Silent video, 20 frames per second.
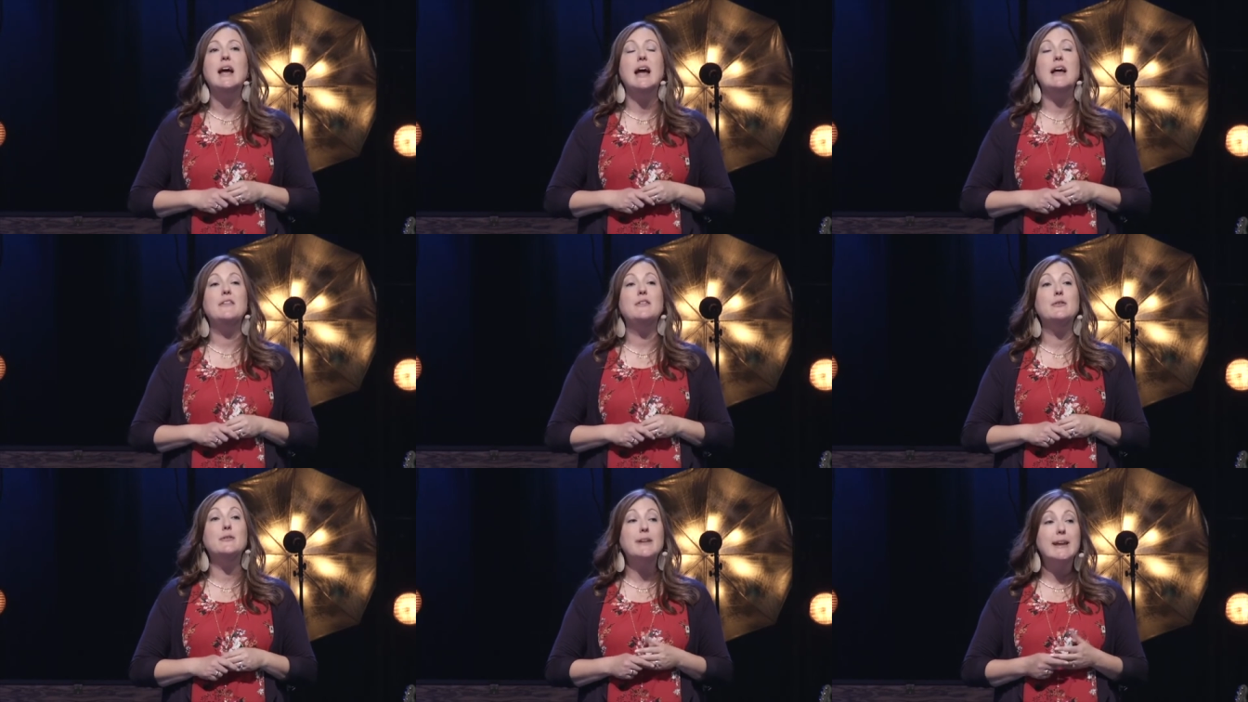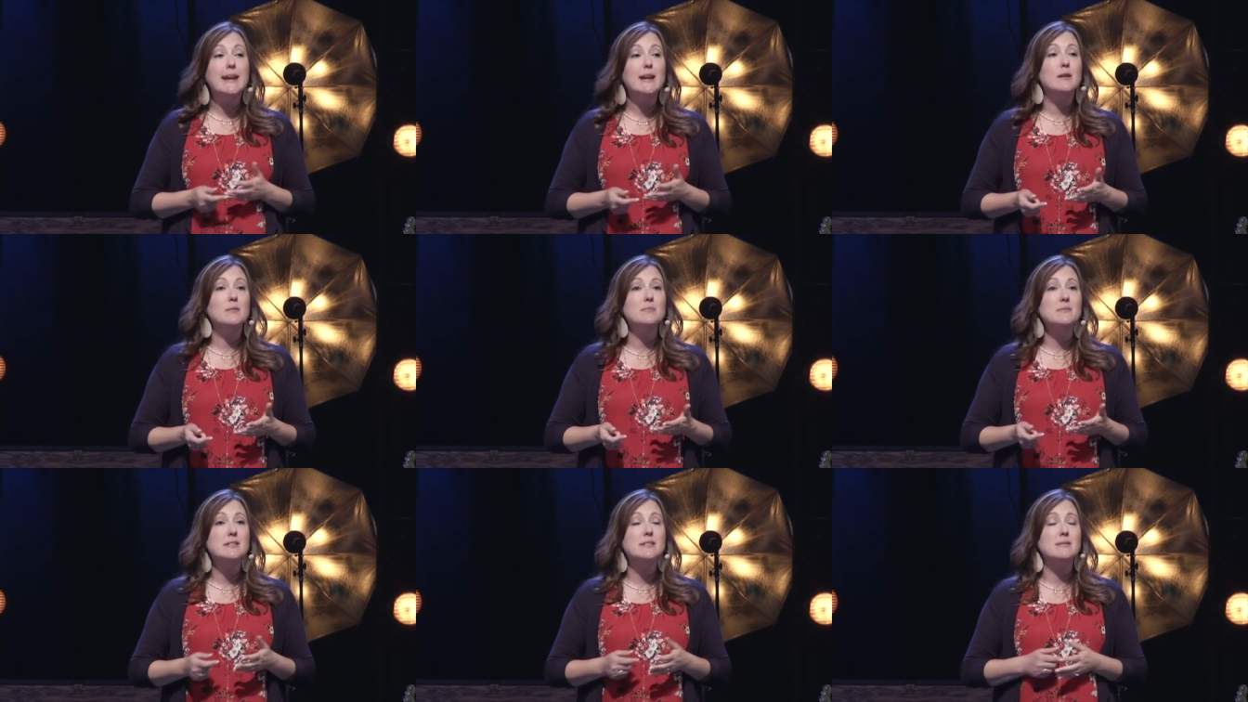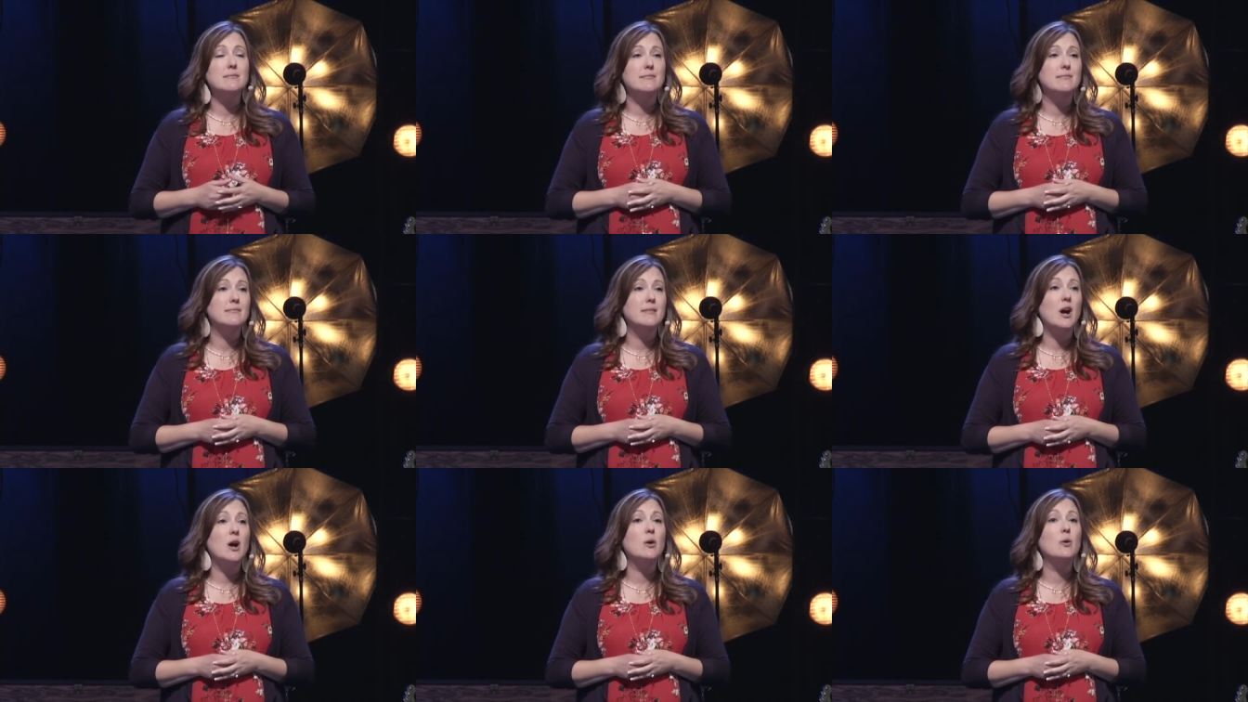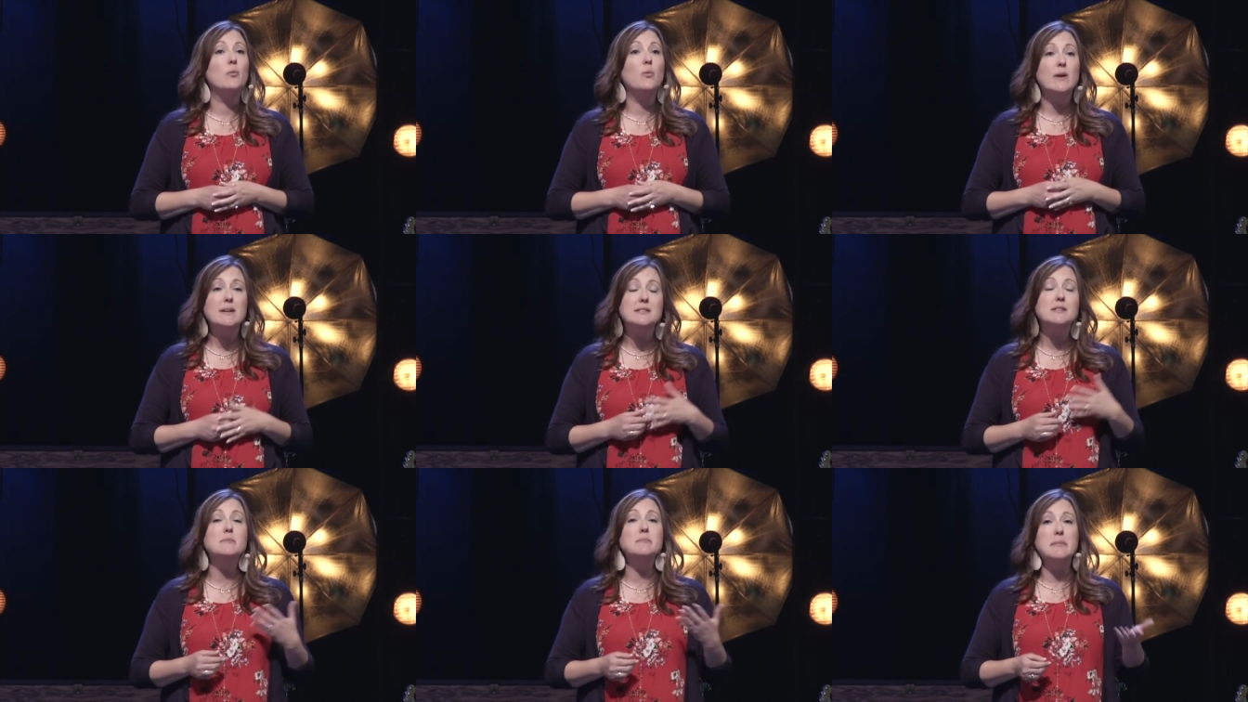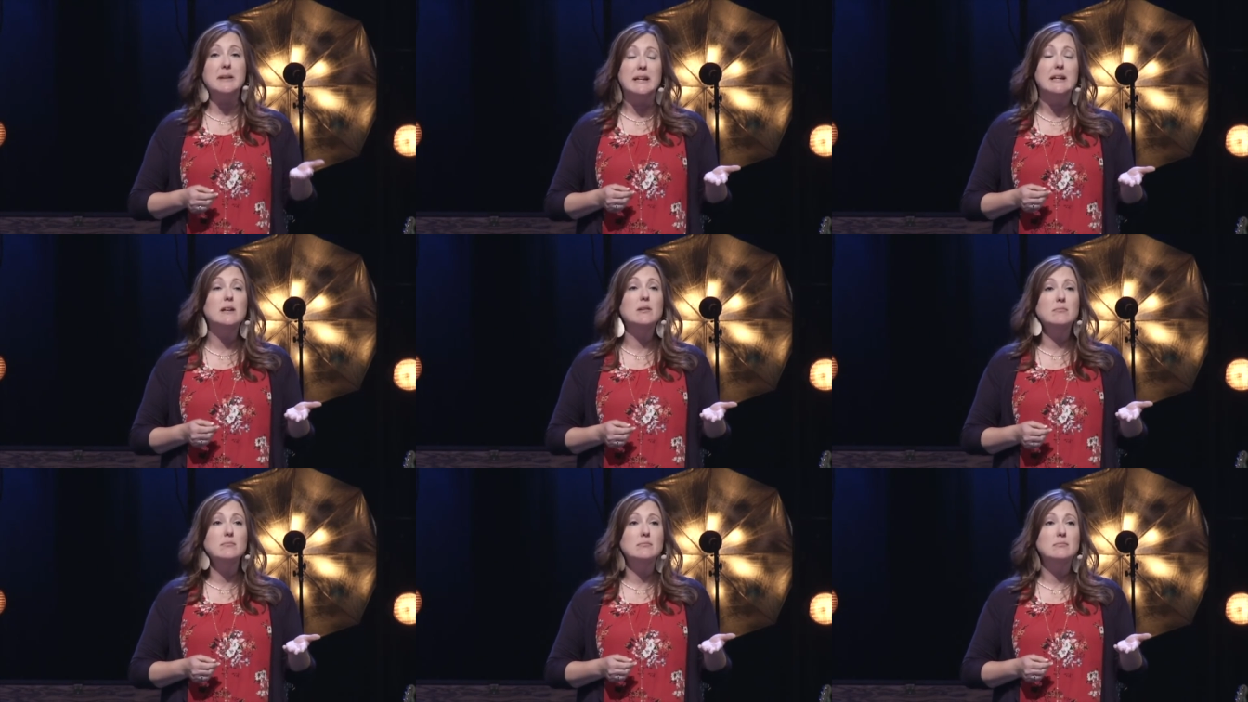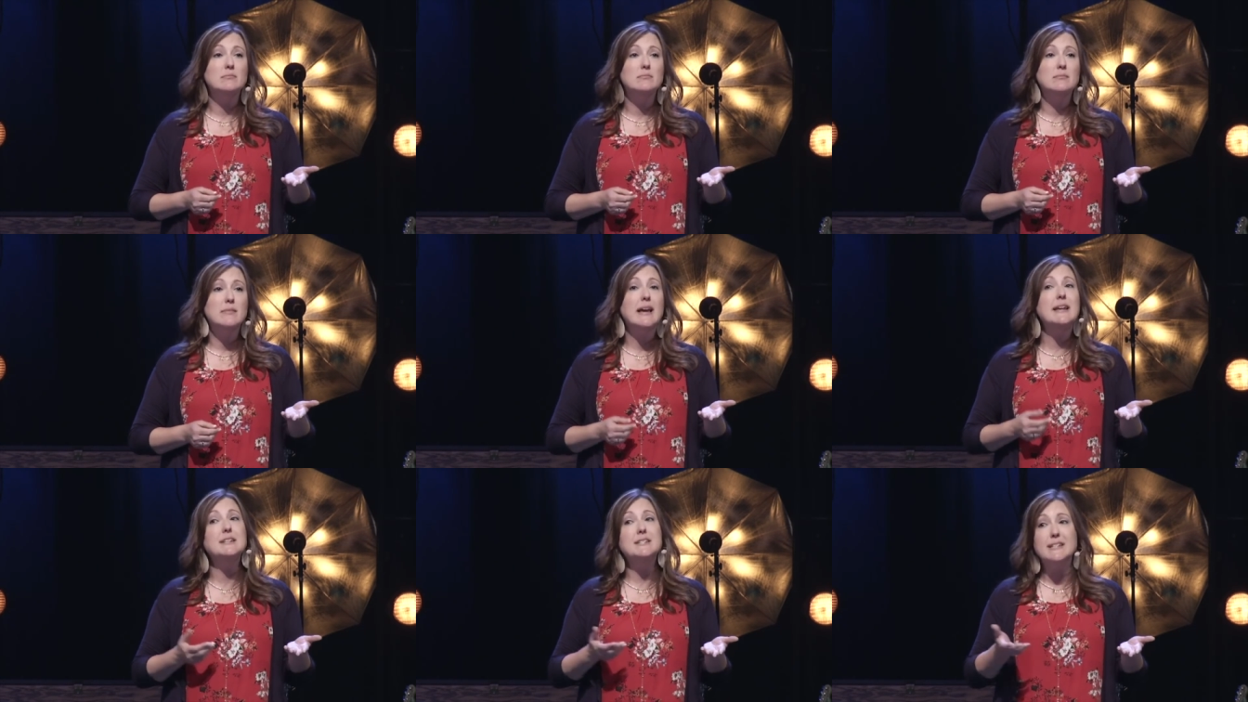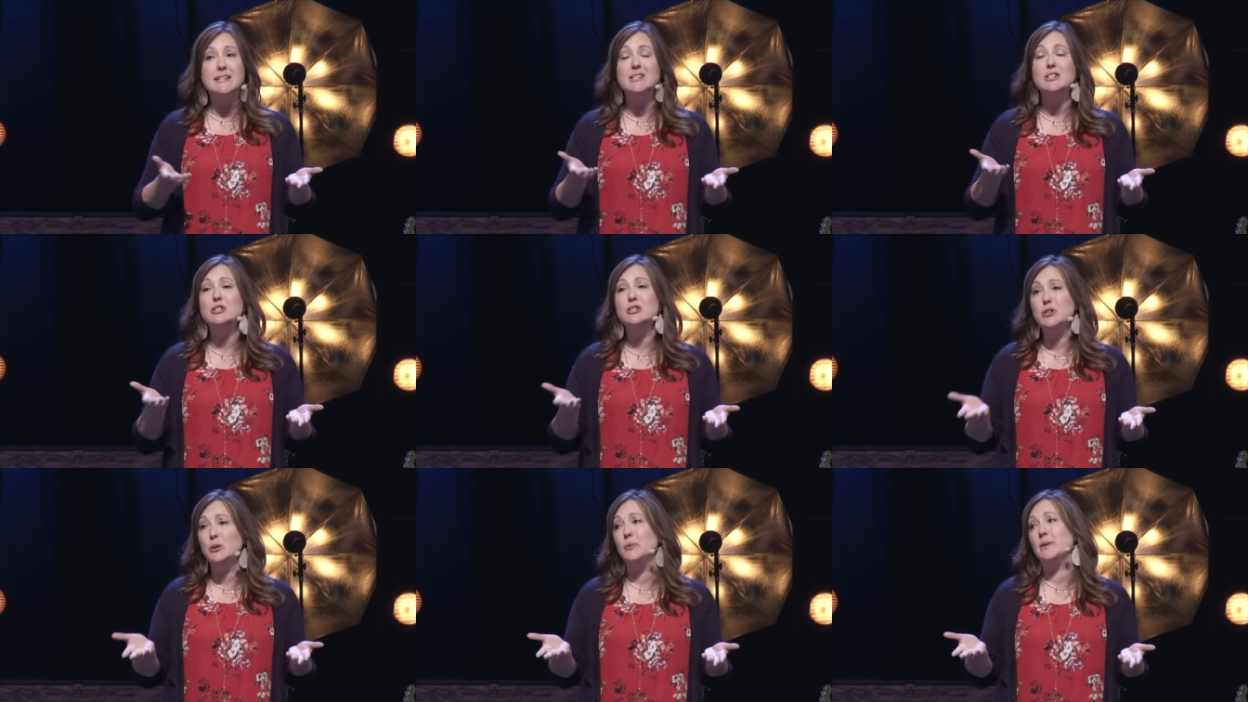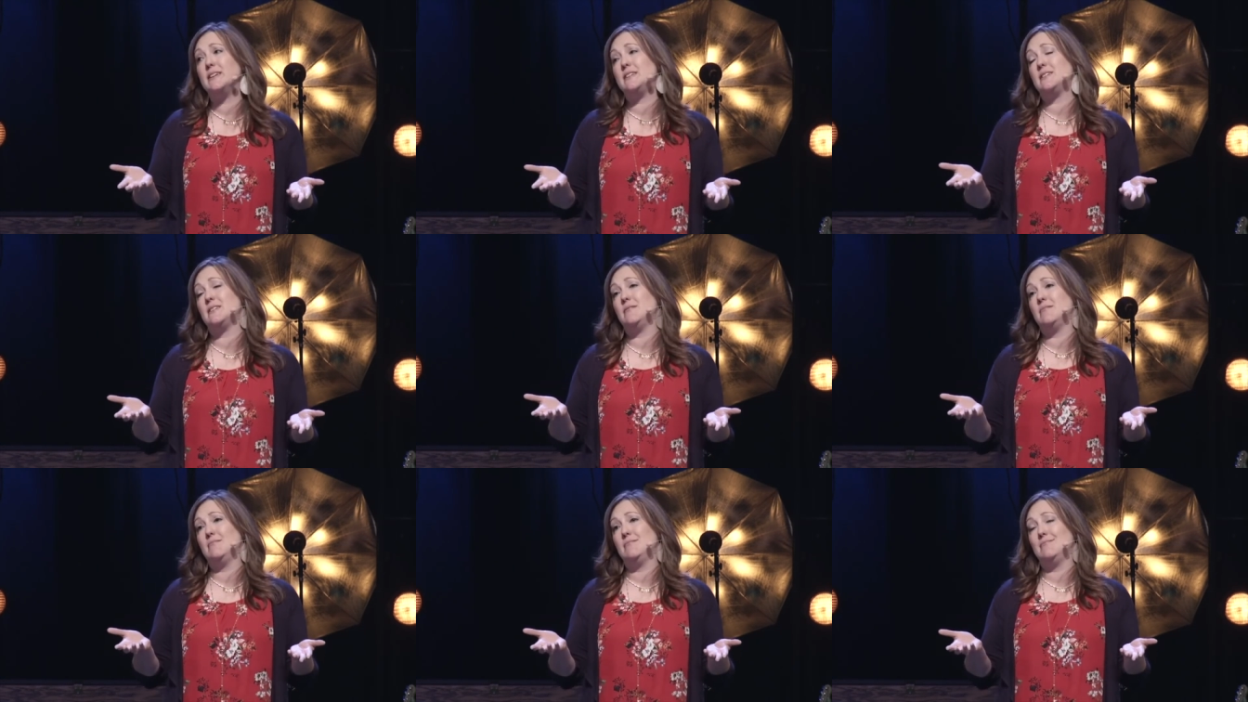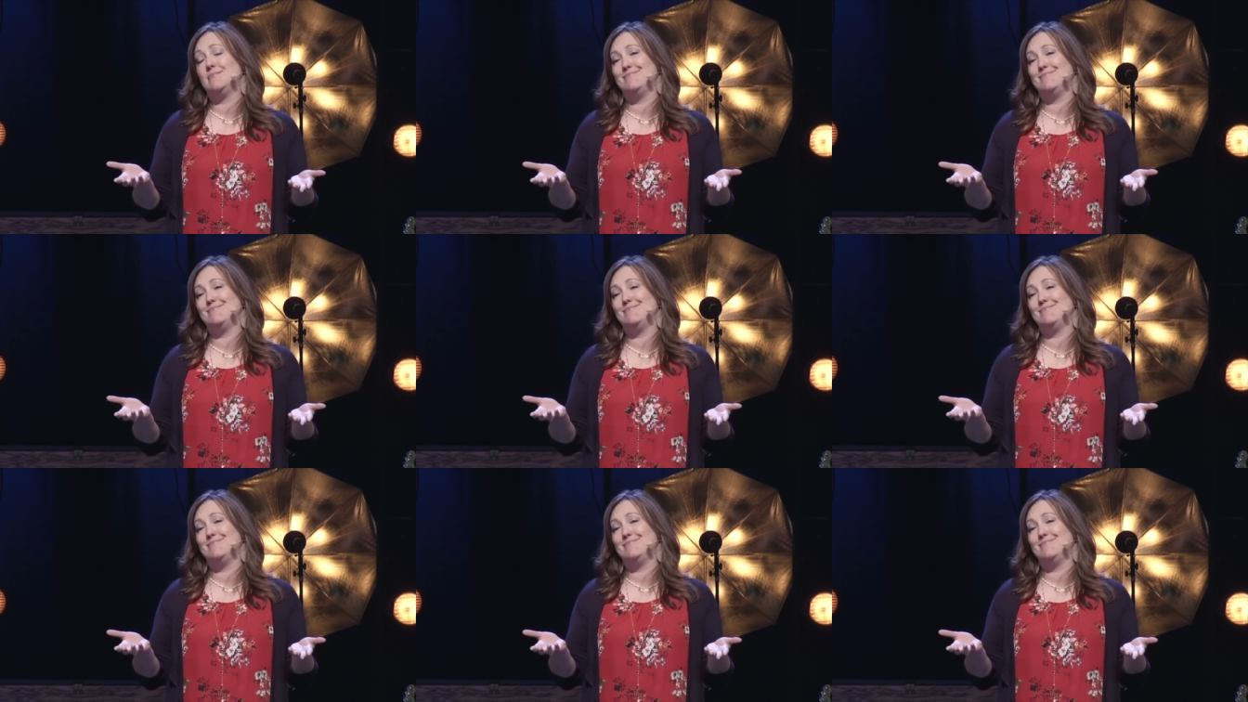And their names are Wasn't Me and Didn't Do It.